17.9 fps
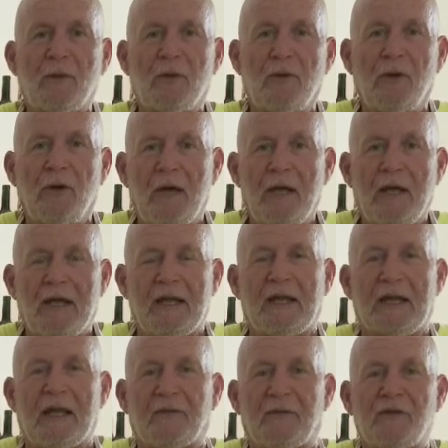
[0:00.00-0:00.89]

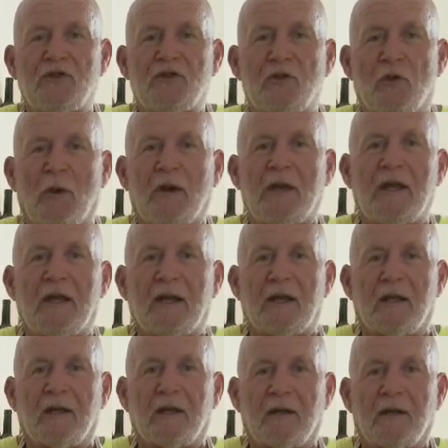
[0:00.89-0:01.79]
September 11,
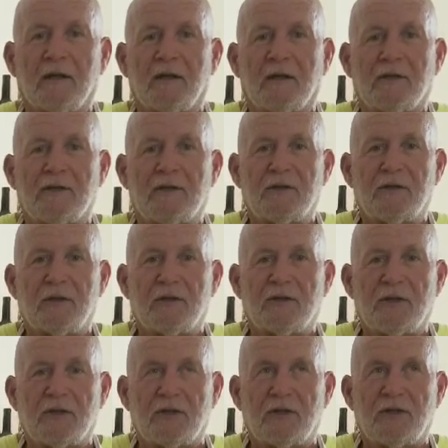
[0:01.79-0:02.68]

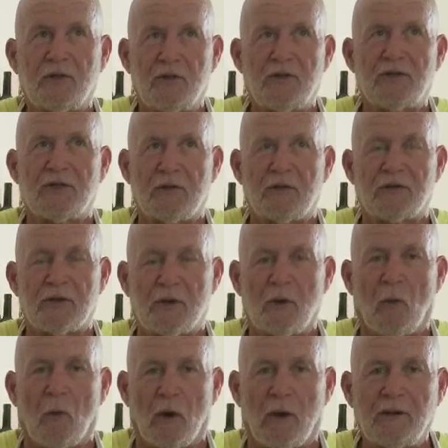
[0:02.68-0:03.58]

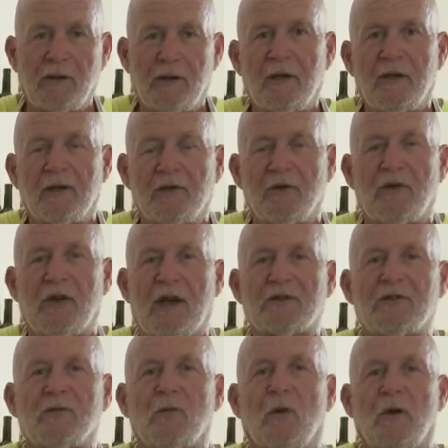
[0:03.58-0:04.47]

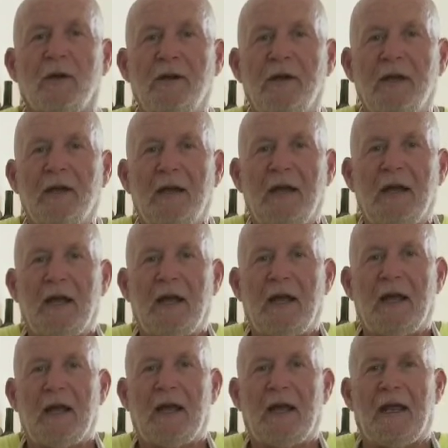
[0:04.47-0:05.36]
2001.
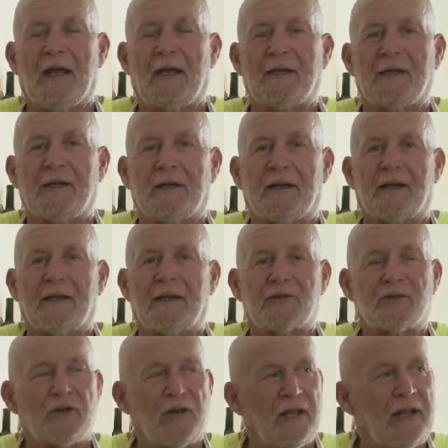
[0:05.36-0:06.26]

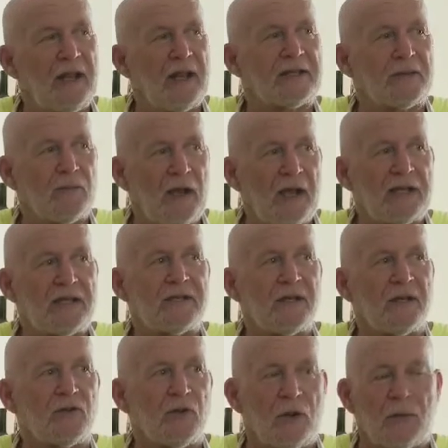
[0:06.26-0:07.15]
And yesterday they
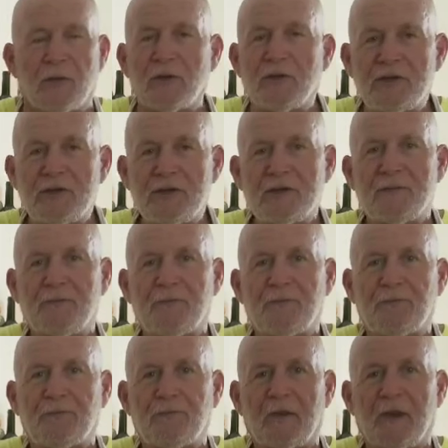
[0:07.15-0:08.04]
had some nice
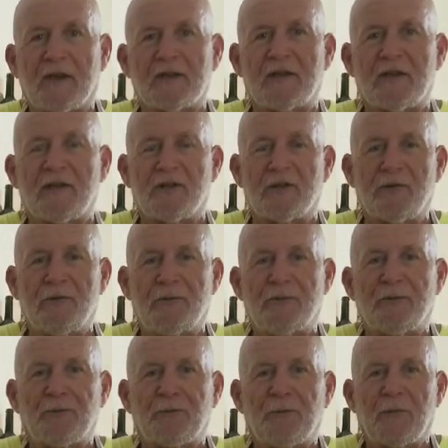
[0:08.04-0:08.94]
tributes,
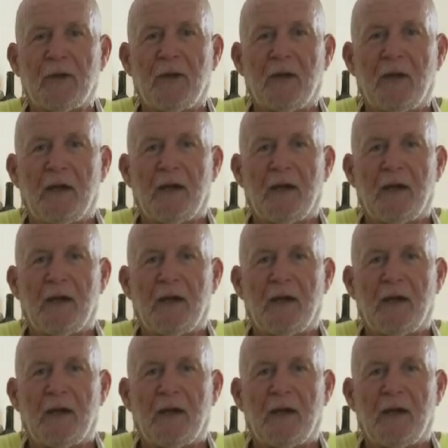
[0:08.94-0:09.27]
as they do.